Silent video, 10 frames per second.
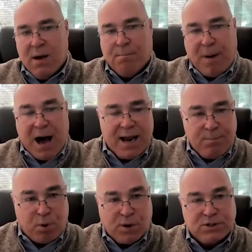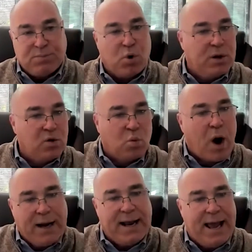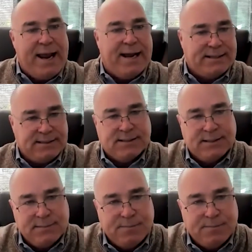my principal in the right hands.